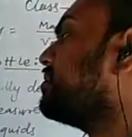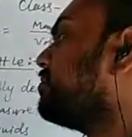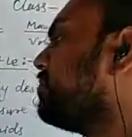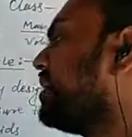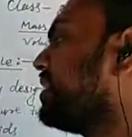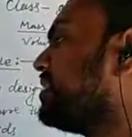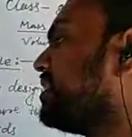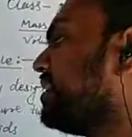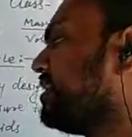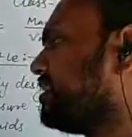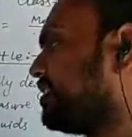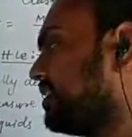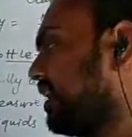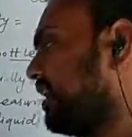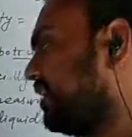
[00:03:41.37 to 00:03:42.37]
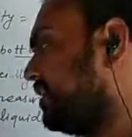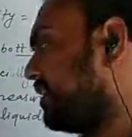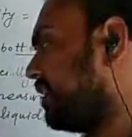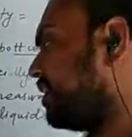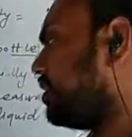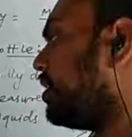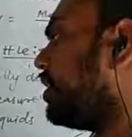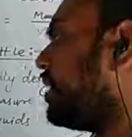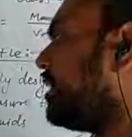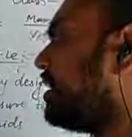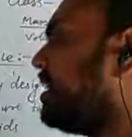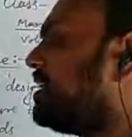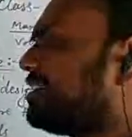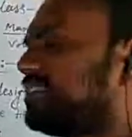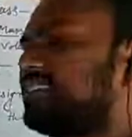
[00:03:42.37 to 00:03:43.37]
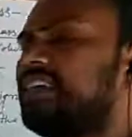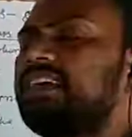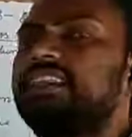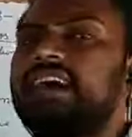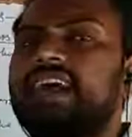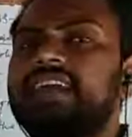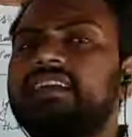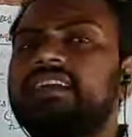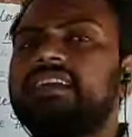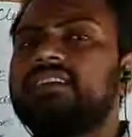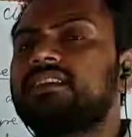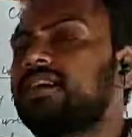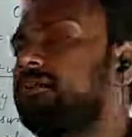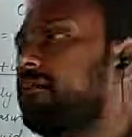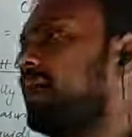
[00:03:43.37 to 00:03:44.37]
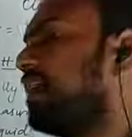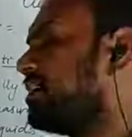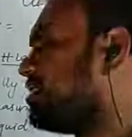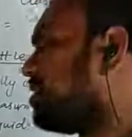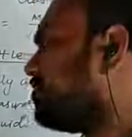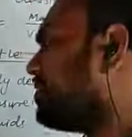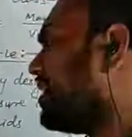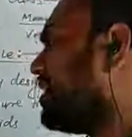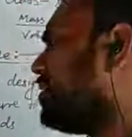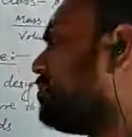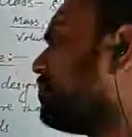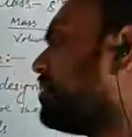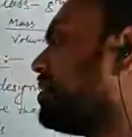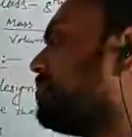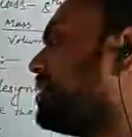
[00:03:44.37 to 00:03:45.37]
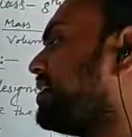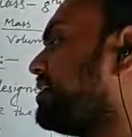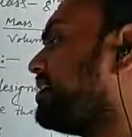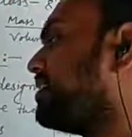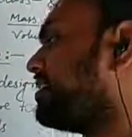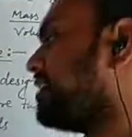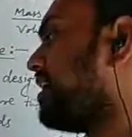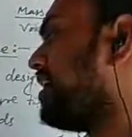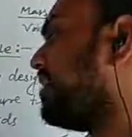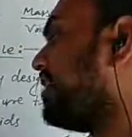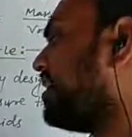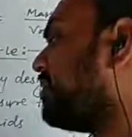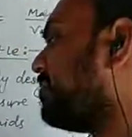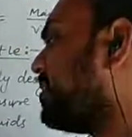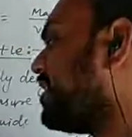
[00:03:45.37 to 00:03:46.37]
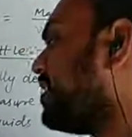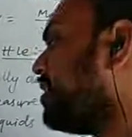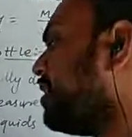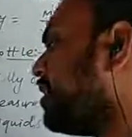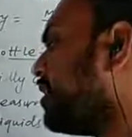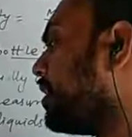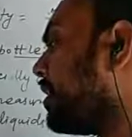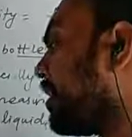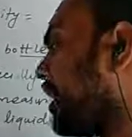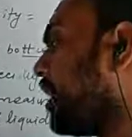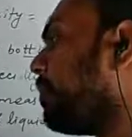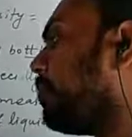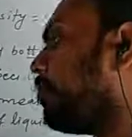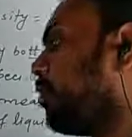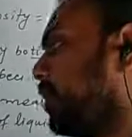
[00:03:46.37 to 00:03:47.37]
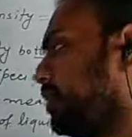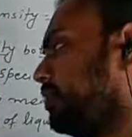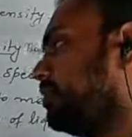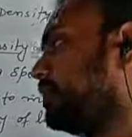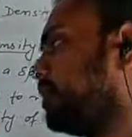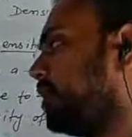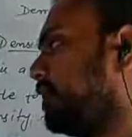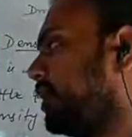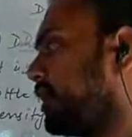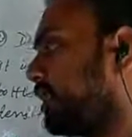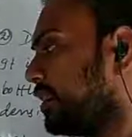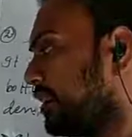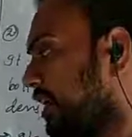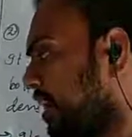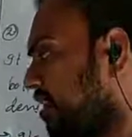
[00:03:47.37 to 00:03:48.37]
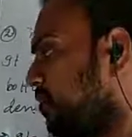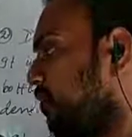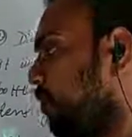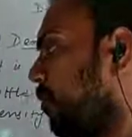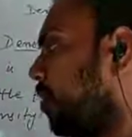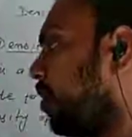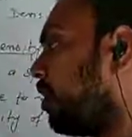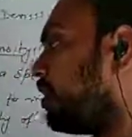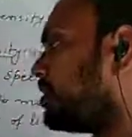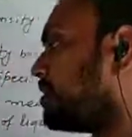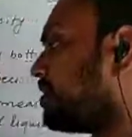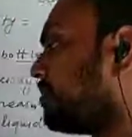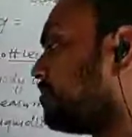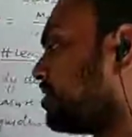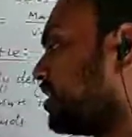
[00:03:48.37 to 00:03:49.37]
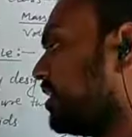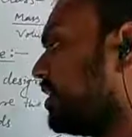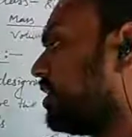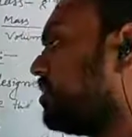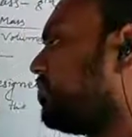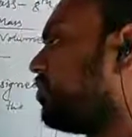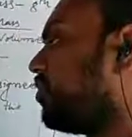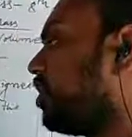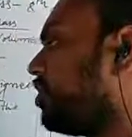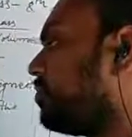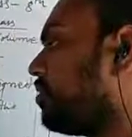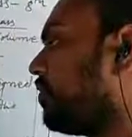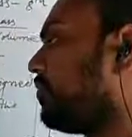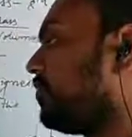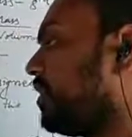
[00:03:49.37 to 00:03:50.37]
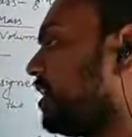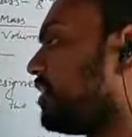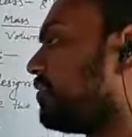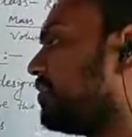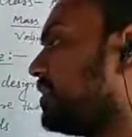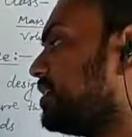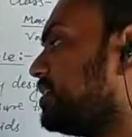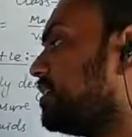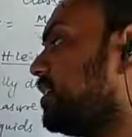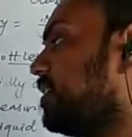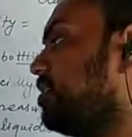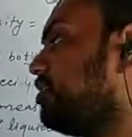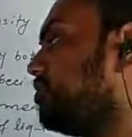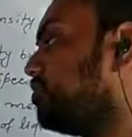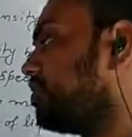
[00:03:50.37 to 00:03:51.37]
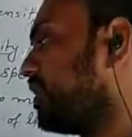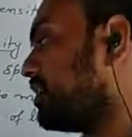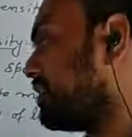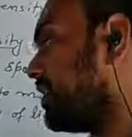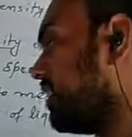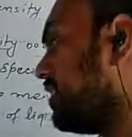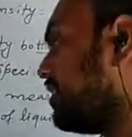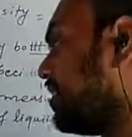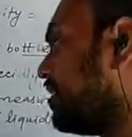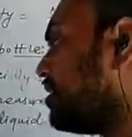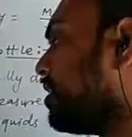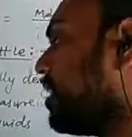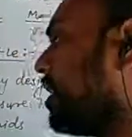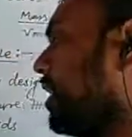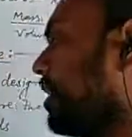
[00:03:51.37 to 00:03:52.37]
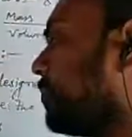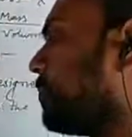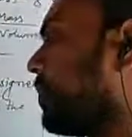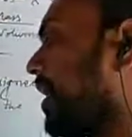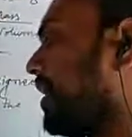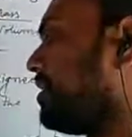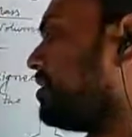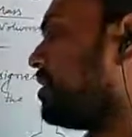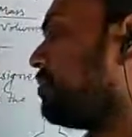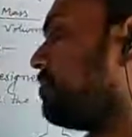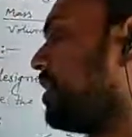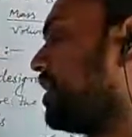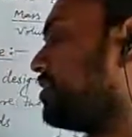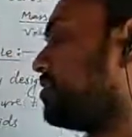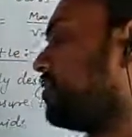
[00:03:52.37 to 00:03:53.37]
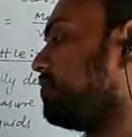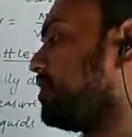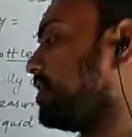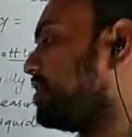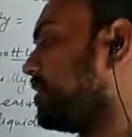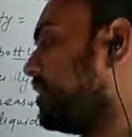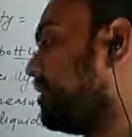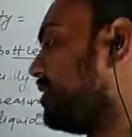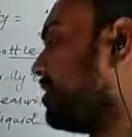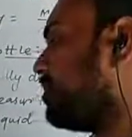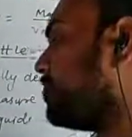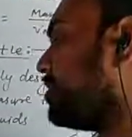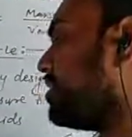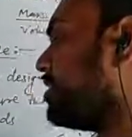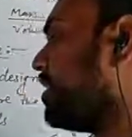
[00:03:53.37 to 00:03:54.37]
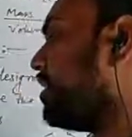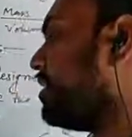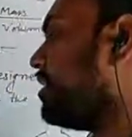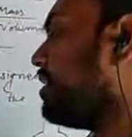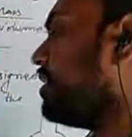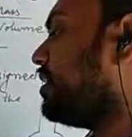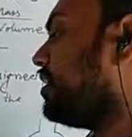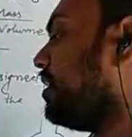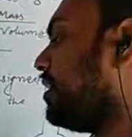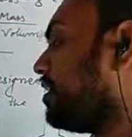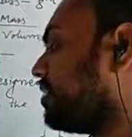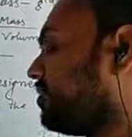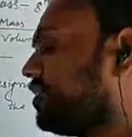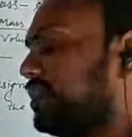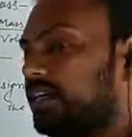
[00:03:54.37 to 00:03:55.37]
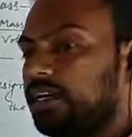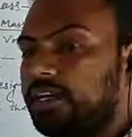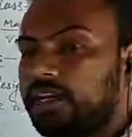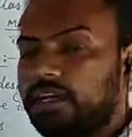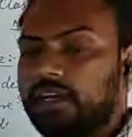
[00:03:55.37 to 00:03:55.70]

measuring cylinder. Let's say that the mass of the empty measuring cylinder be M1. Then pour some certain volume of liquids into the cylinder and find the mass of the cylinder with the liquid